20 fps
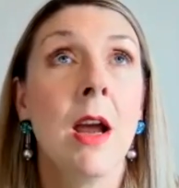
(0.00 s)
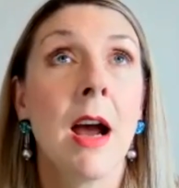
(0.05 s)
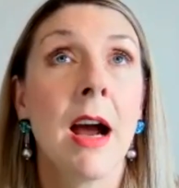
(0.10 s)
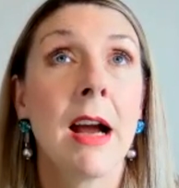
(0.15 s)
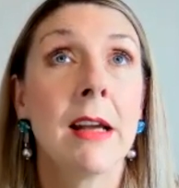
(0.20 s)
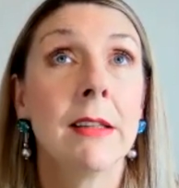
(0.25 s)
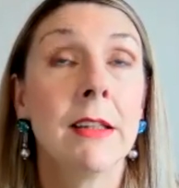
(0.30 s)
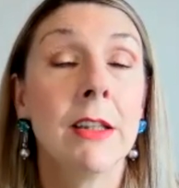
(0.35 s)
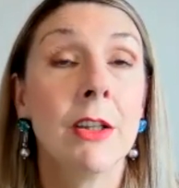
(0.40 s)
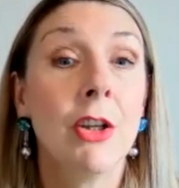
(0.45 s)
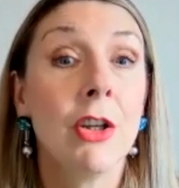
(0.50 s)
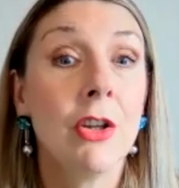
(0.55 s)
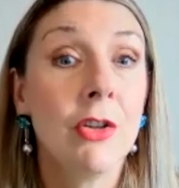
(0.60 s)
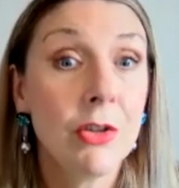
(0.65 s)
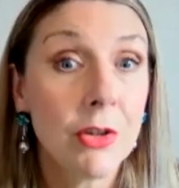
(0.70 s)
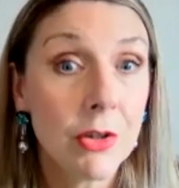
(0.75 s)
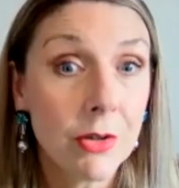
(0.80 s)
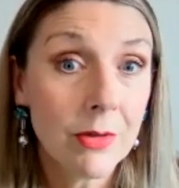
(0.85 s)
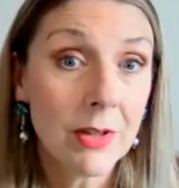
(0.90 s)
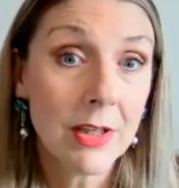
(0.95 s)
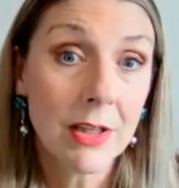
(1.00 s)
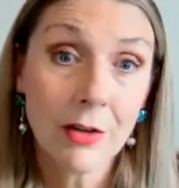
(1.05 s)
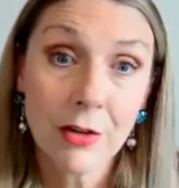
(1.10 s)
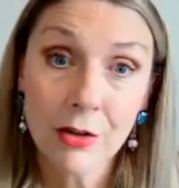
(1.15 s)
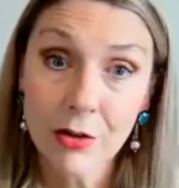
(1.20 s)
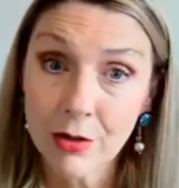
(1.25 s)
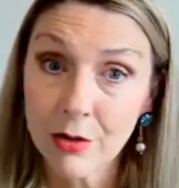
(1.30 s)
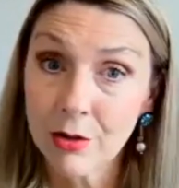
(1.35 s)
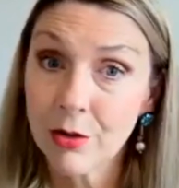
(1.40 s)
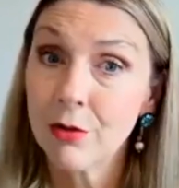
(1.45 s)
I think you do need to
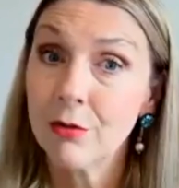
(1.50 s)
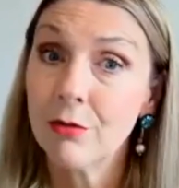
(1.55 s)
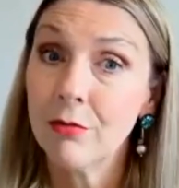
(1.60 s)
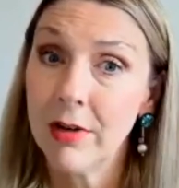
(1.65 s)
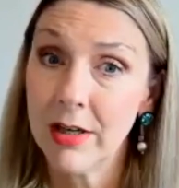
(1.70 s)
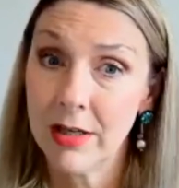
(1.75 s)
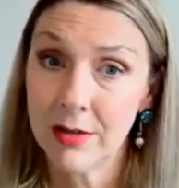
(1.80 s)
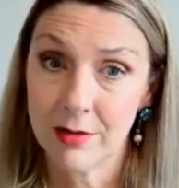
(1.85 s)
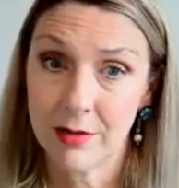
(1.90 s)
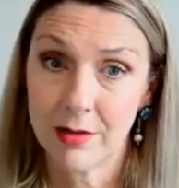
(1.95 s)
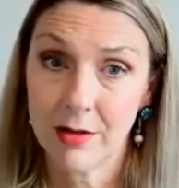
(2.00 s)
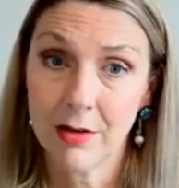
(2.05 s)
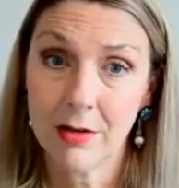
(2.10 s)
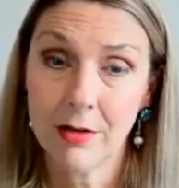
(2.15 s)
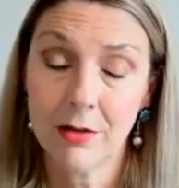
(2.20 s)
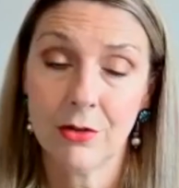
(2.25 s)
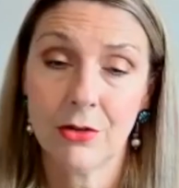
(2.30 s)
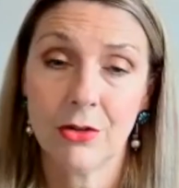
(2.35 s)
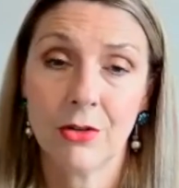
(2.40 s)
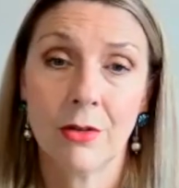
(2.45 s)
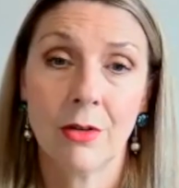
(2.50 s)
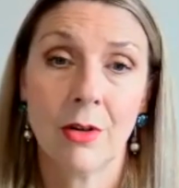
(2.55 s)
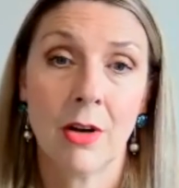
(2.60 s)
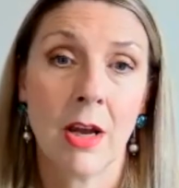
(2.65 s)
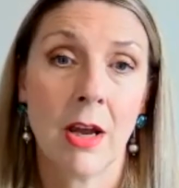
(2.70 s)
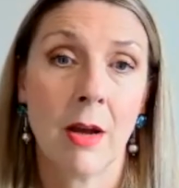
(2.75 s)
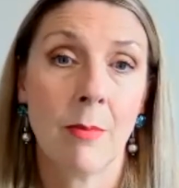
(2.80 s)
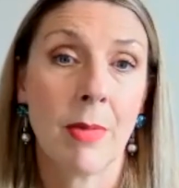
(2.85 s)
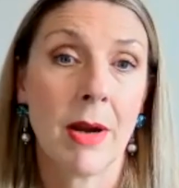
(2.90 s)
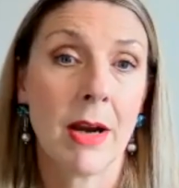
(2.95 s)
do your research
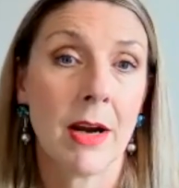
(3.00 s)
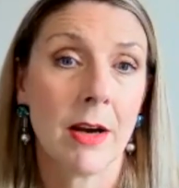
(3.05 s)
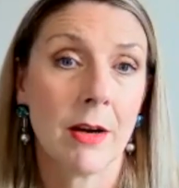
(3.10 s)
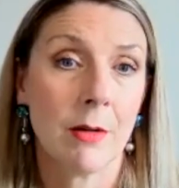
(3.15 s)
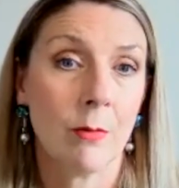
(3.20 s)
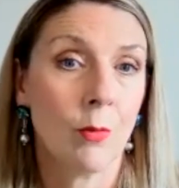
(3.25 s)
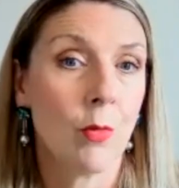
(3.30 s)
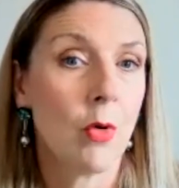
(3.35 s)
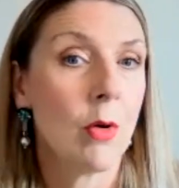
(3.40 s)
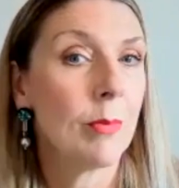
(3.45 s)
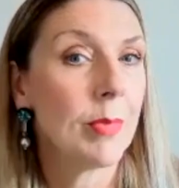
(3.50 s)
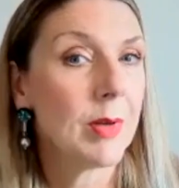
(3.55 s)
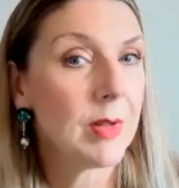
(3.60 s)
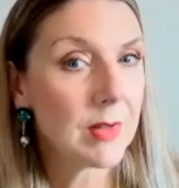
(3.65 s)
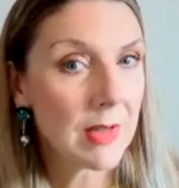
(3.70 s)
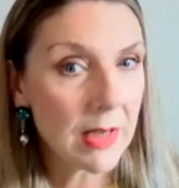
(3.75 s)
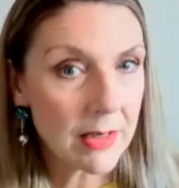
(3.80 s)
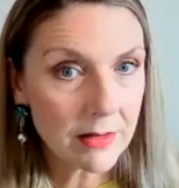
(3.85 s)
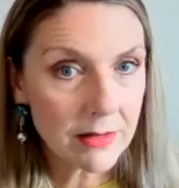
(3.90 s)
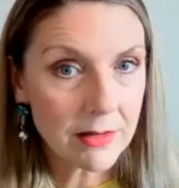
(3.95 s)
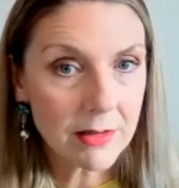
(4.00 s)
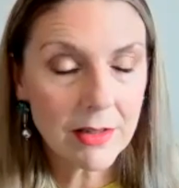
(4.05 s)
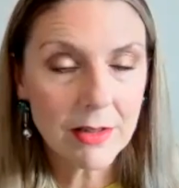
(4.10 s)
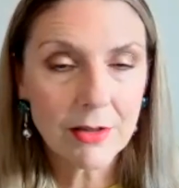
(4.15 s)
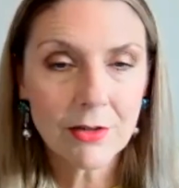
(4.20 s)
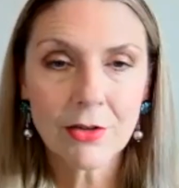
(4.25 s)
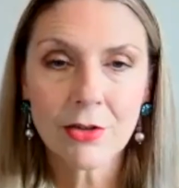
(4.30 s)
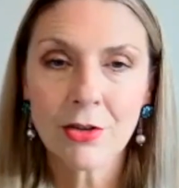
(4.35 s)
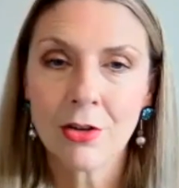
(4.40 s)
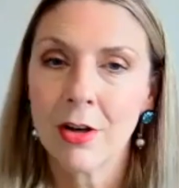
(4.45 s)
about what
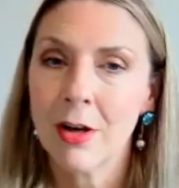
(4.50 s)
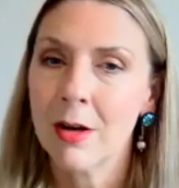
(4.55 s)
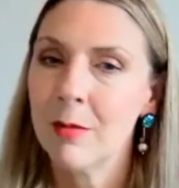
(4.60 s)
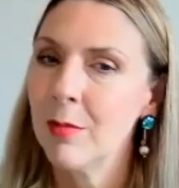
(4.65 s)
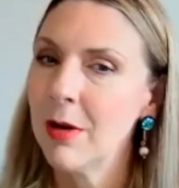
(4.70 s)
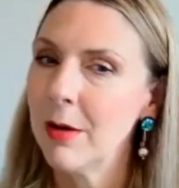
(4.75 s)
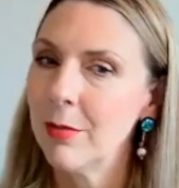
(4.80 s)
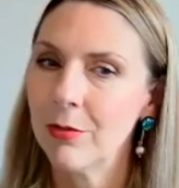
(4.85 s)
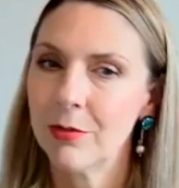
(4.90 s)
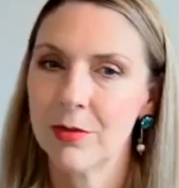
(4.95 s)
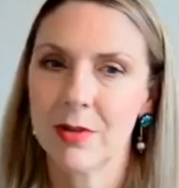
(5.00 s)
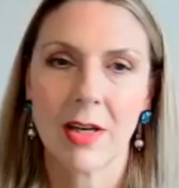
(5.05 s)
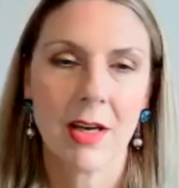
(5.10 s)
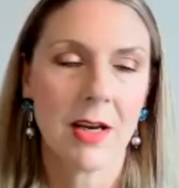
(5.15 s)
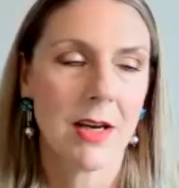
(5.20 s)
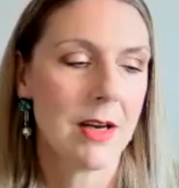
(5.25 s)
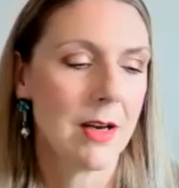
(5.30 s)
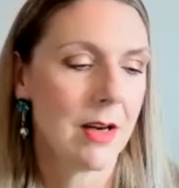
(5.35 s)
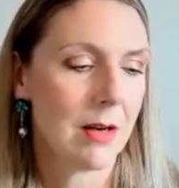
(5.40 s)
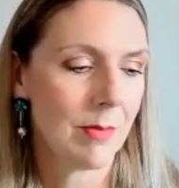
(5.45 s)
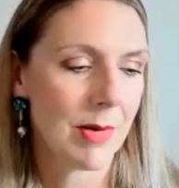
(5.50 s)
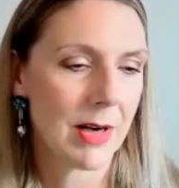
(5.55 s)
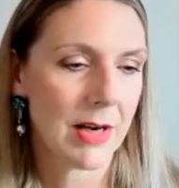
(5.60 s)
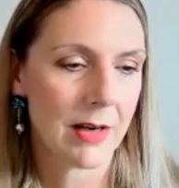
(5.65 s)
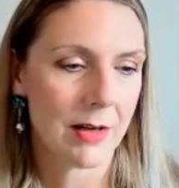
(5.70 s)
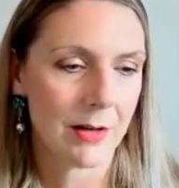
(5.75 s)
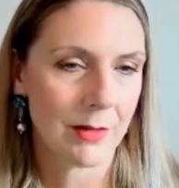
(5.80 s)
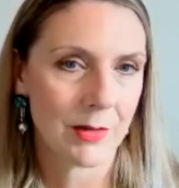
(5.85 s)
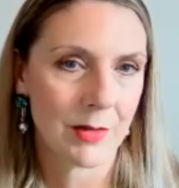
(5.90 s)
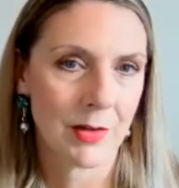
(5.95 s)
percentage people take,
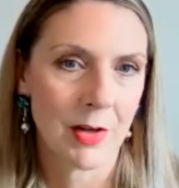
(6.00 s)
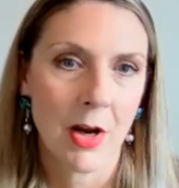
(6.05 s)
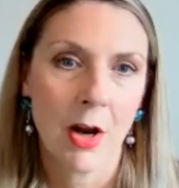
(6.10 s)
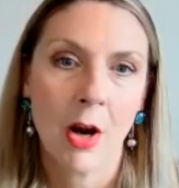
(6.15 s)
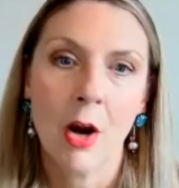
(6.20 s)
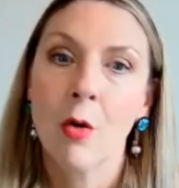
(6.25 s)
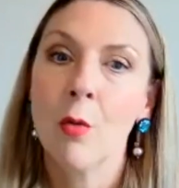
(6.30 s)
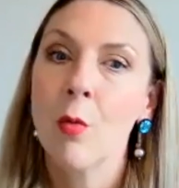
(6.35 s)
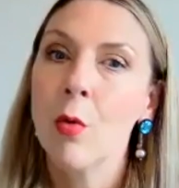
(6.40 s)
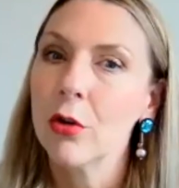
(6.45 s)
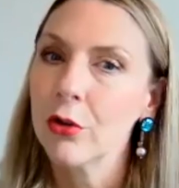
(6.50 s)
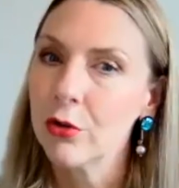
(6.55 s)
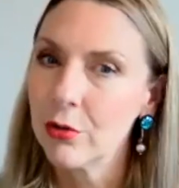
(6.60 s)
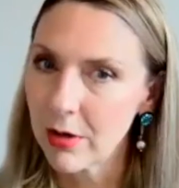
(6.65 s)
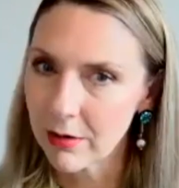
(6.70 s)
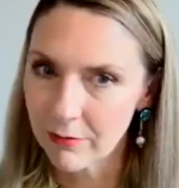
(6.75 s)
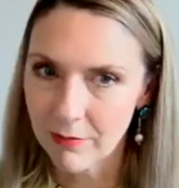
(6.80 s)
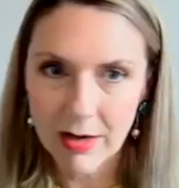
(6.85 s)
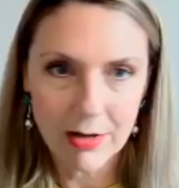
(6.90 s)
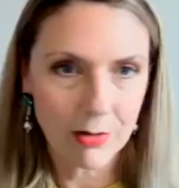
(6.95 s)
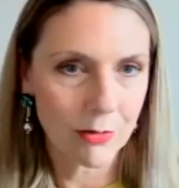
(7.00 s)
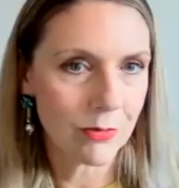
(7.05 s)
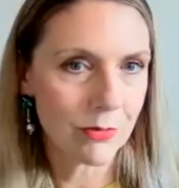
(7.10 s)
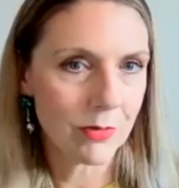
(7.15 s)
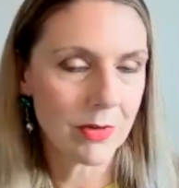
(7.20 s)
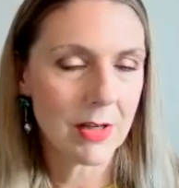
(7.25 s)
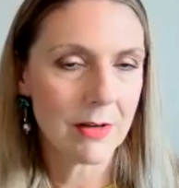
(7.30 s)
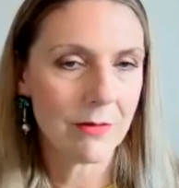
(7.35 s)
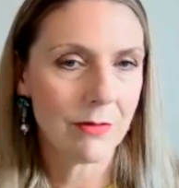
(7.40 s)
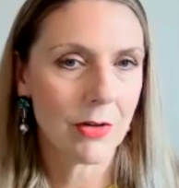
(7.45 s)
about what track record
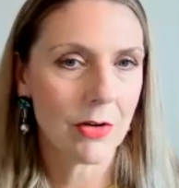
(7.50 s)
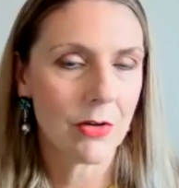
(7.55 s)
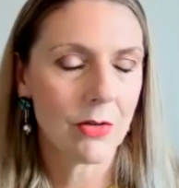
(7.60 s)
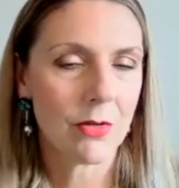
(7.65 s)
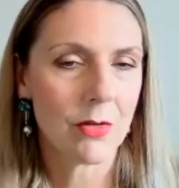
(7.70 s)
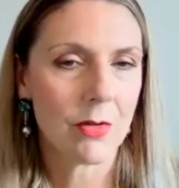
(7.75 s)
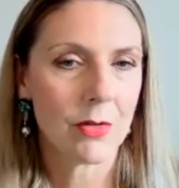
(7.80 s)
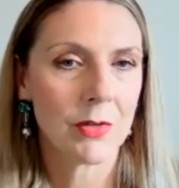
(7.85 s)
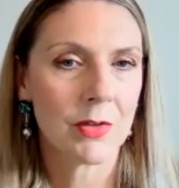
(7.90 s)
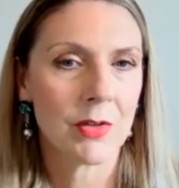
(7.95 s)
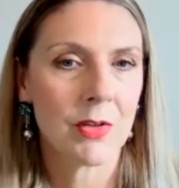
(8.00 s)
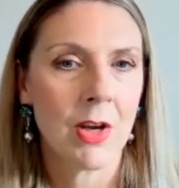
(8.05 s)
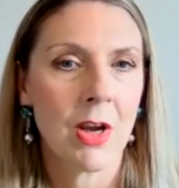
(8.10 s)
they've got,